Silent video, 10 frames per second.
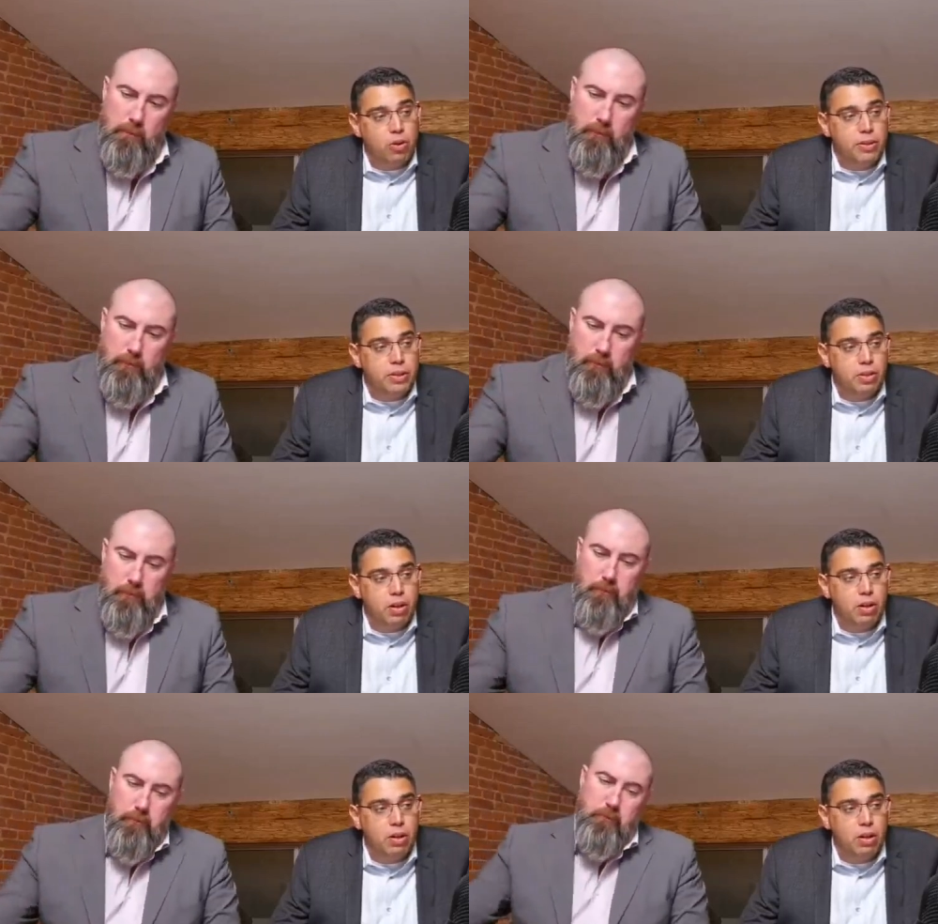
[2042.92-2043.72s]
Speaker 1: permits
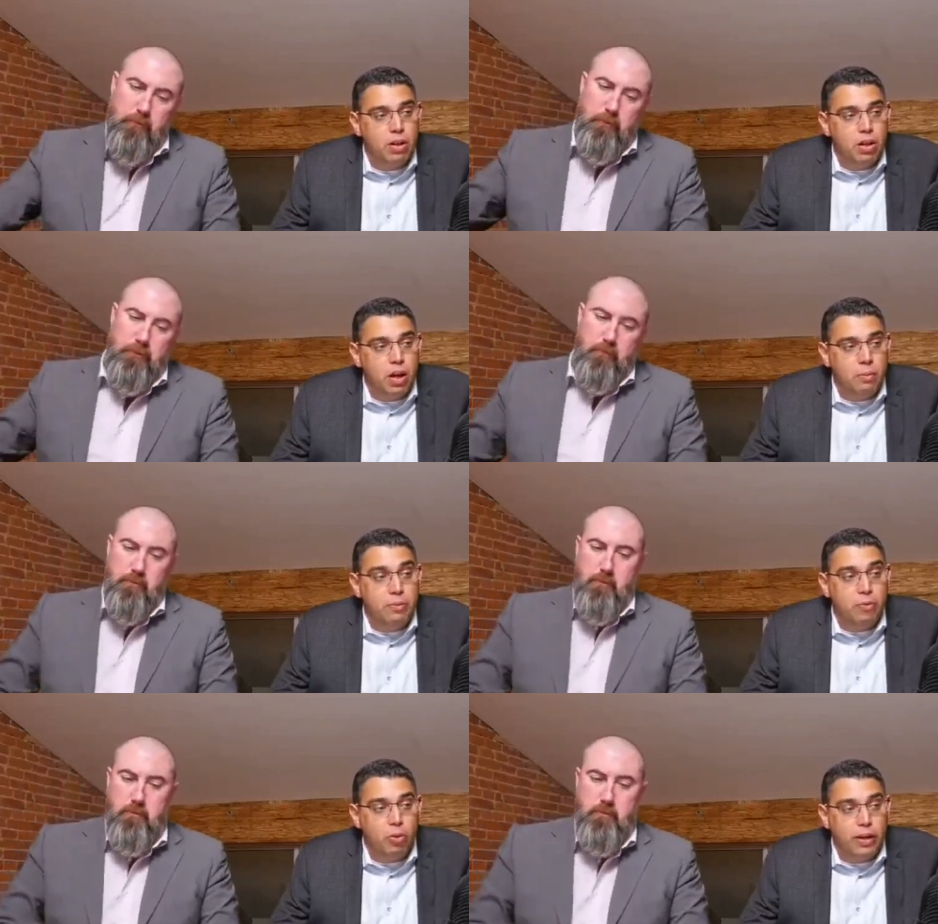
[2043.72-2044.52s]
are. Uh,
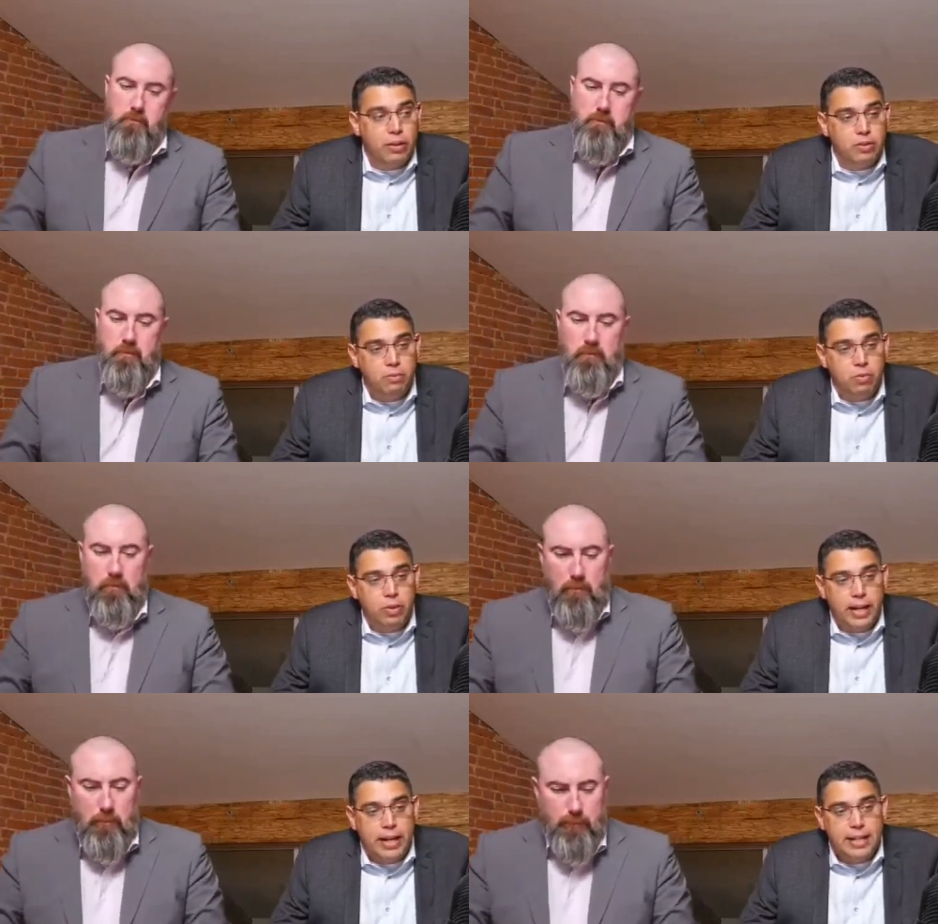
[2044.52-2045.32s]
before that, before
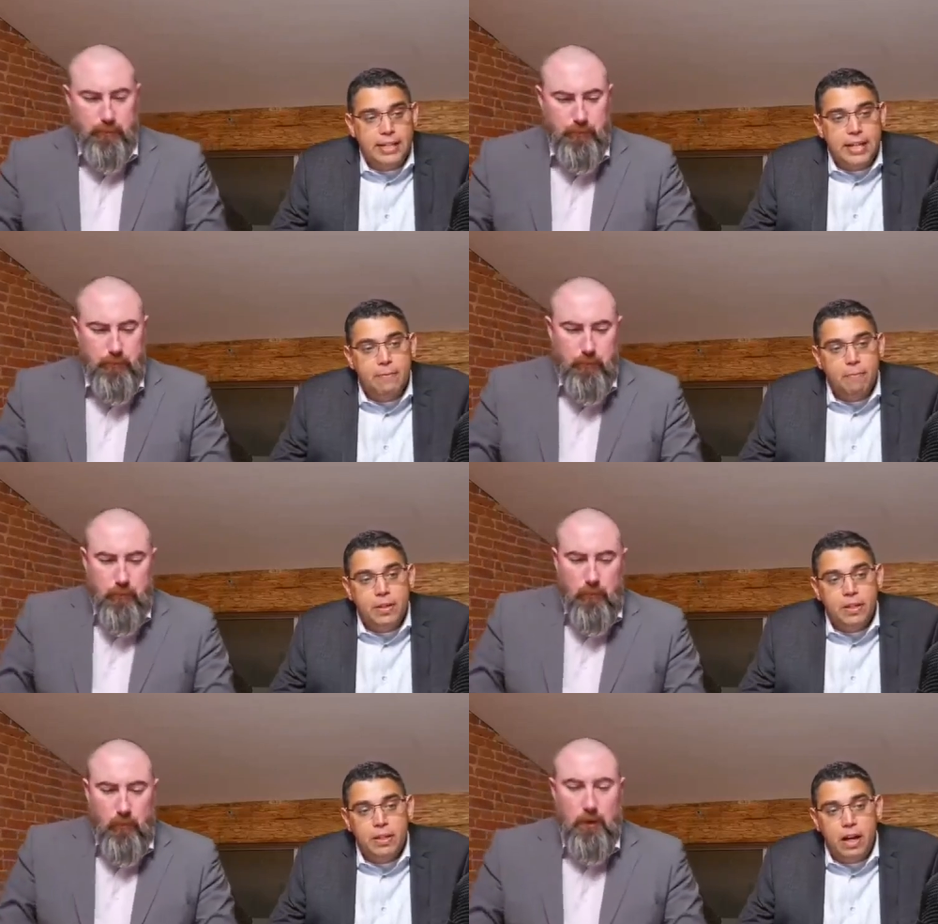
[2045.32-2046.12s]
that end date,
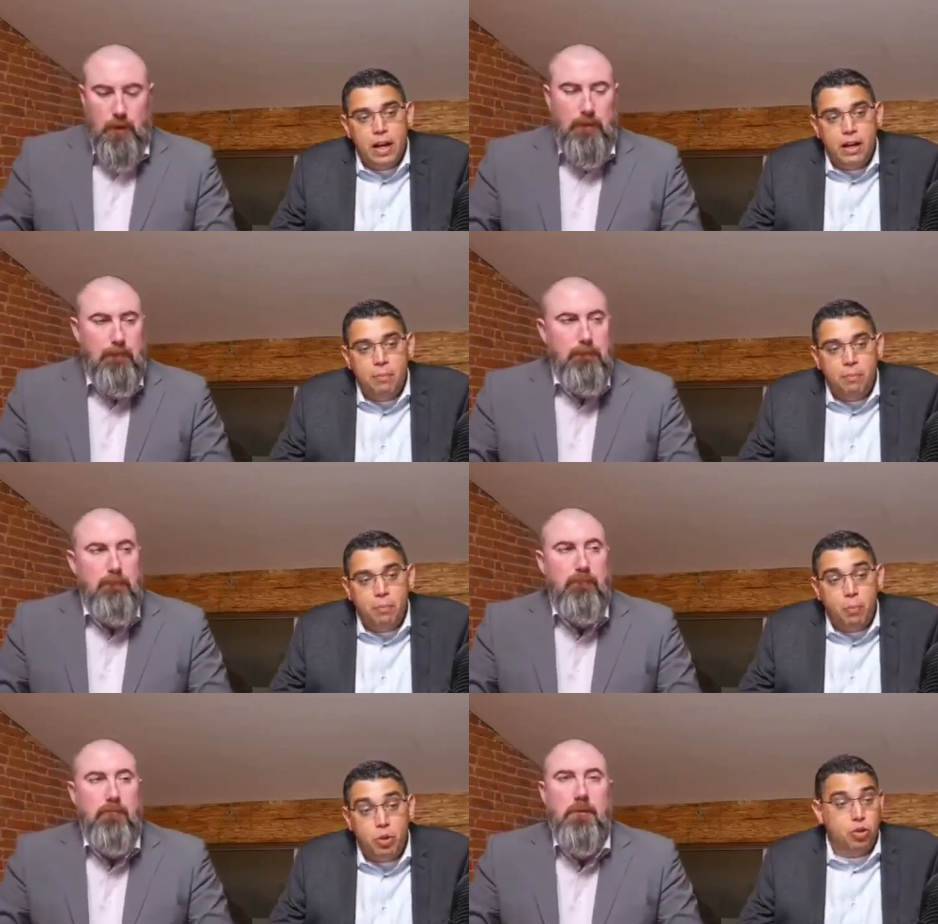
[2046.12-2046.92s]
um,
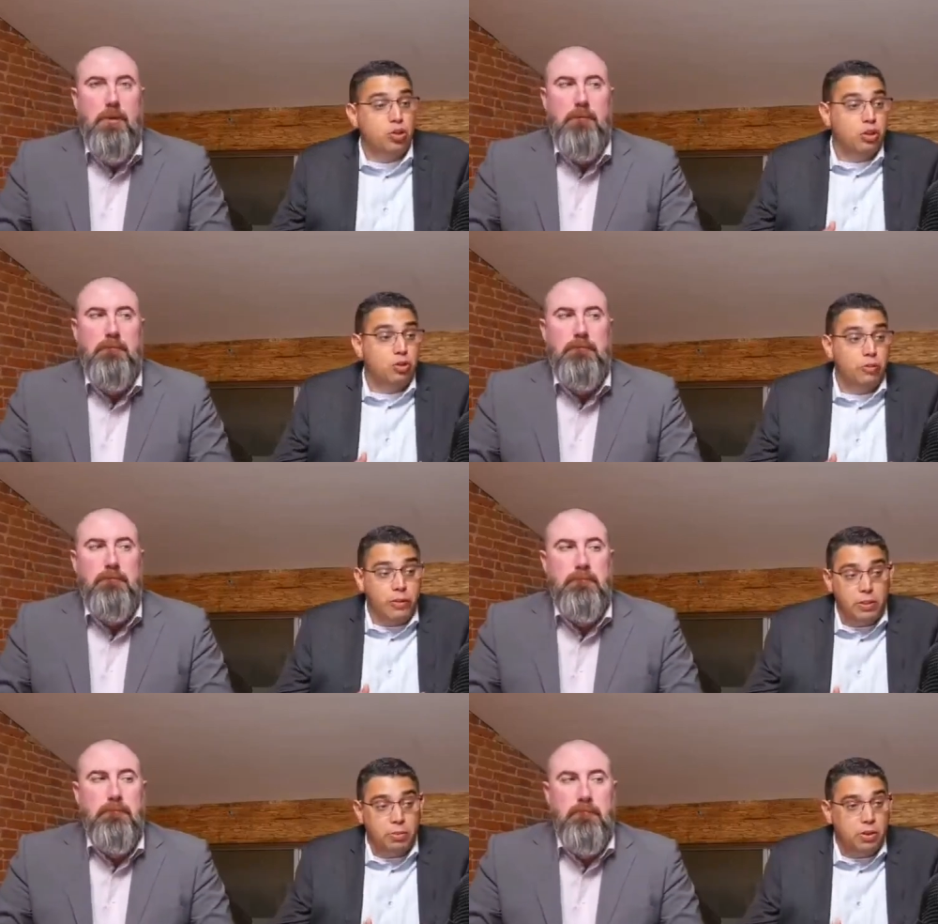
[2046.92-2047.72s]
which could include a
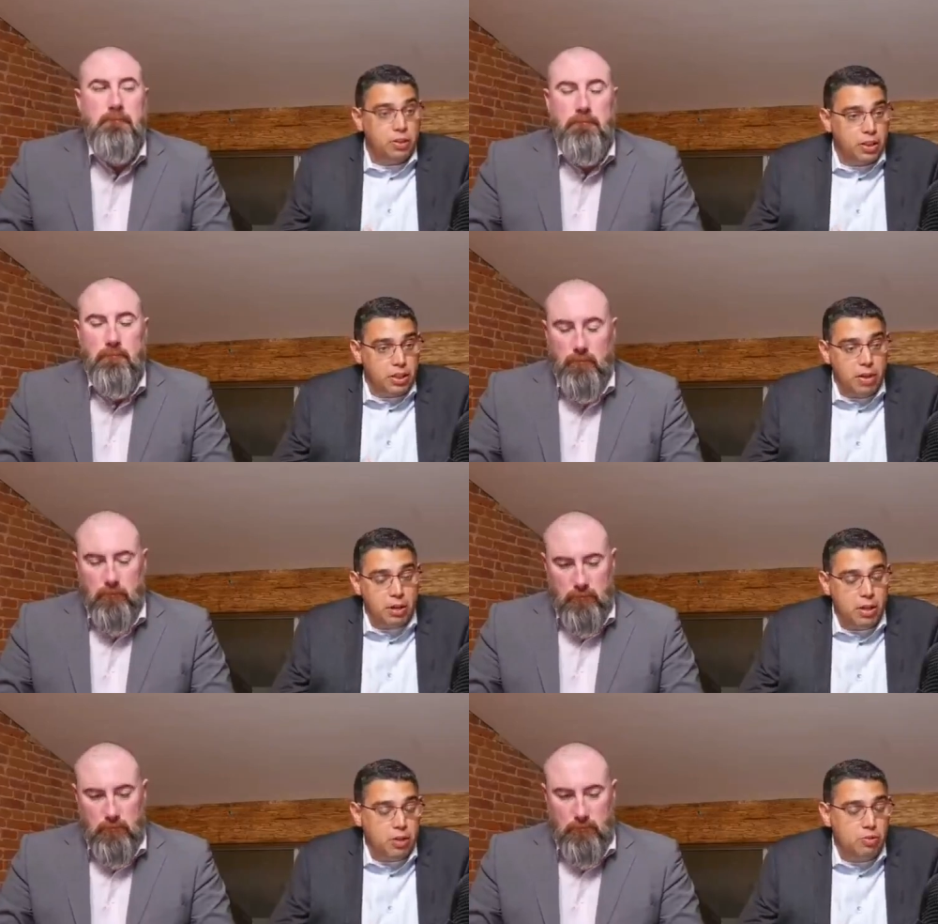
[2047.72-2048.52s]
feasibility study by a major,
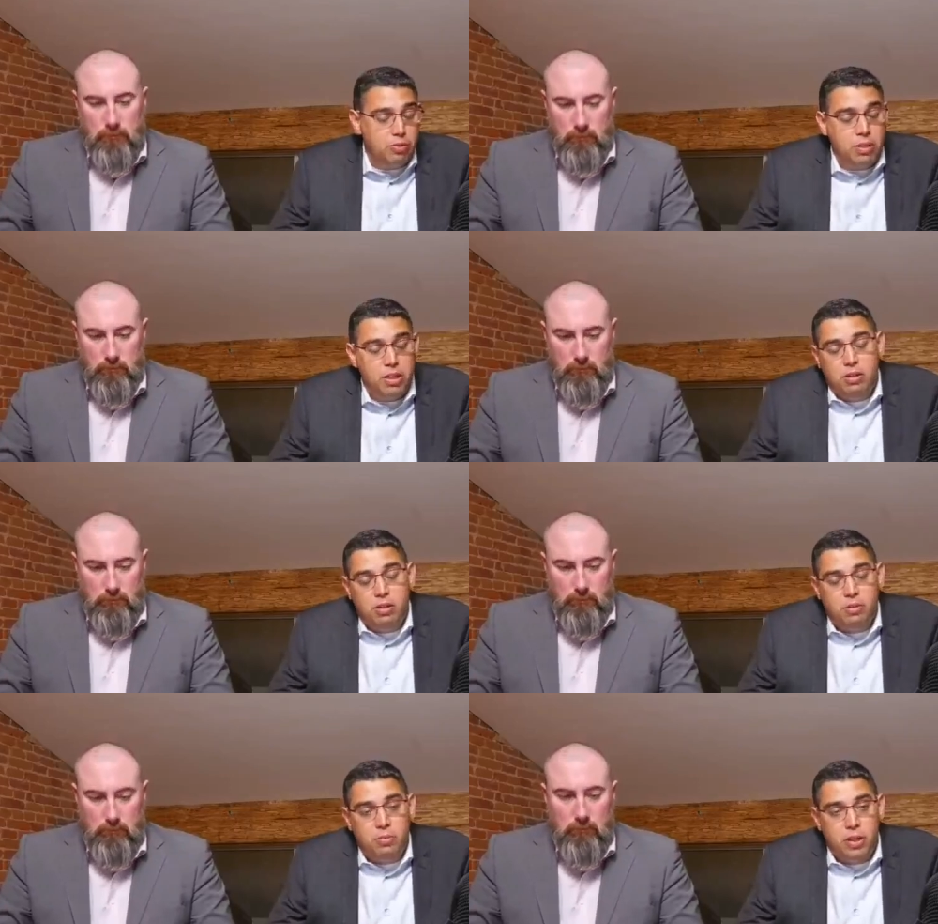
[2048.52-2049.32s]
would be a, a substantial
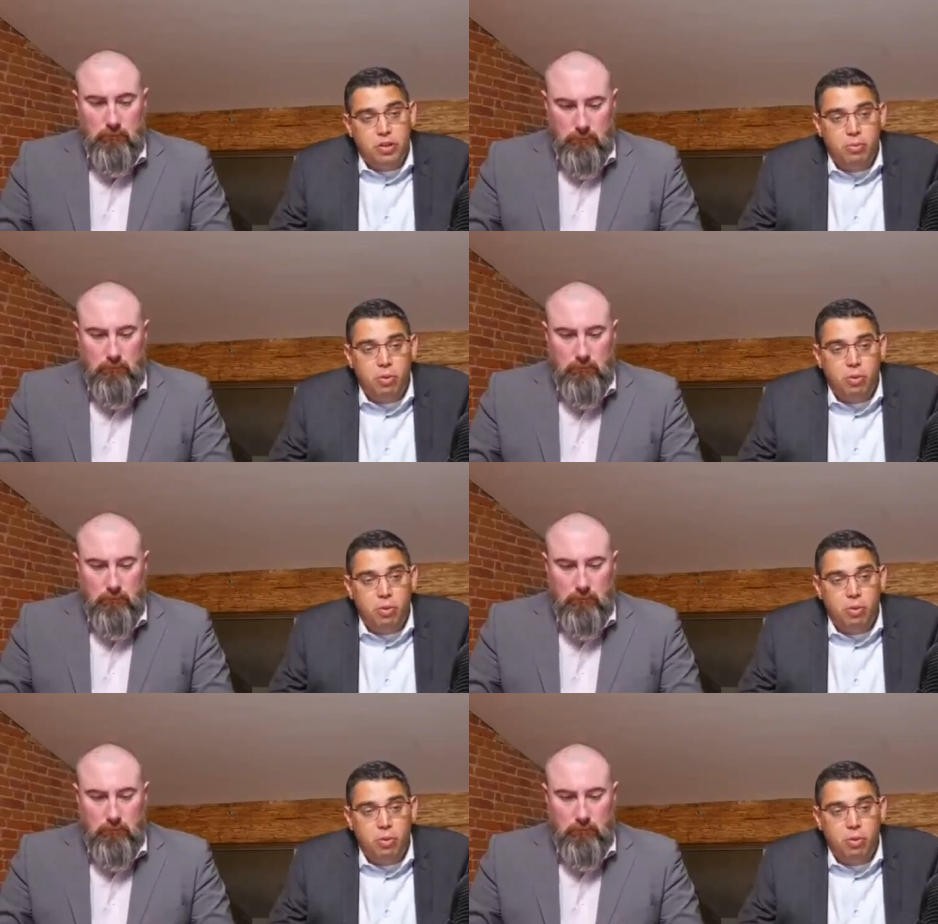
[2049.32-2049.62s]
progress.